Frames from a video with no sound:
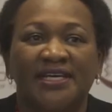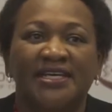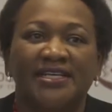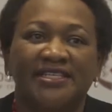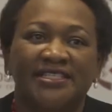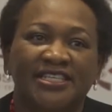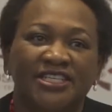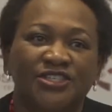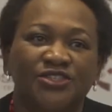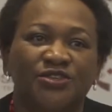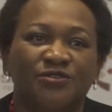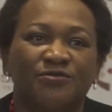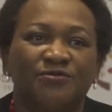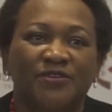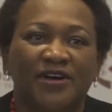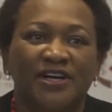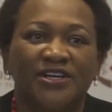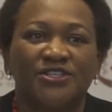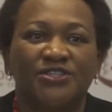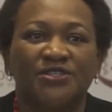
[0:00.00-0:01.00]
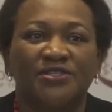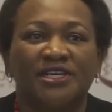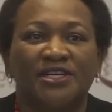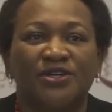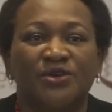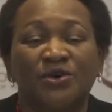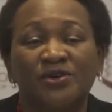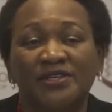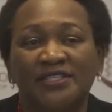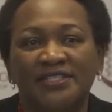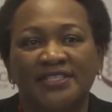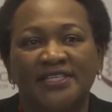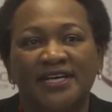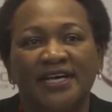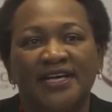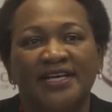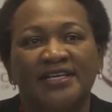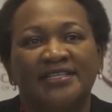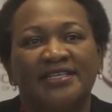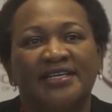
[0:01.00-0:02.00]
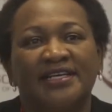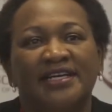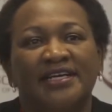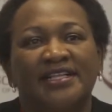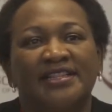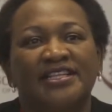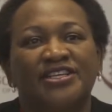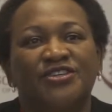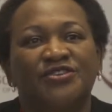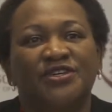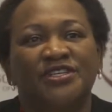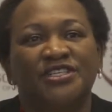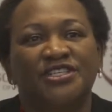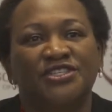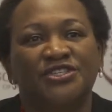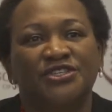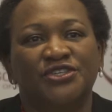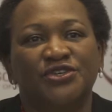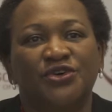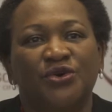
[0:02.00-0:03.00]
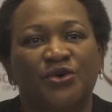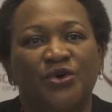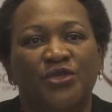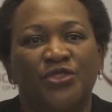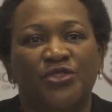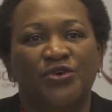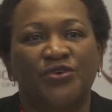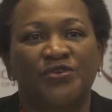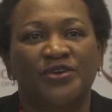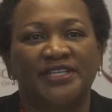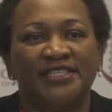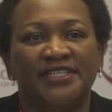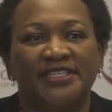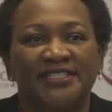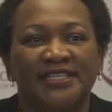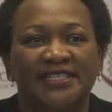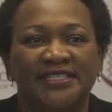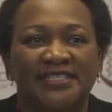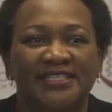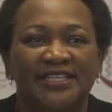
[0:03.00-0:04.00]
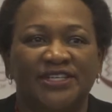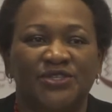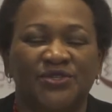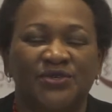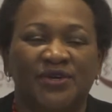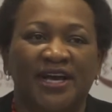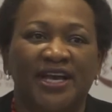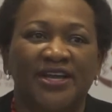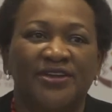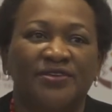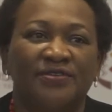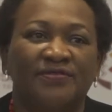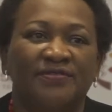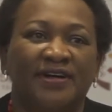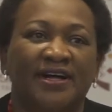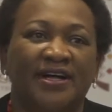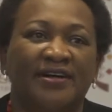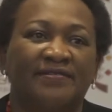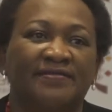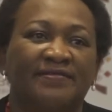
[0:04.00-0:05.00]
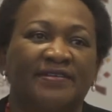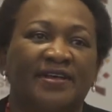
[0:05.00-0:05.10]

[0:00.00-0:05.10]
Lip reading: tend to function alongside the traditional authority, such that you kind of have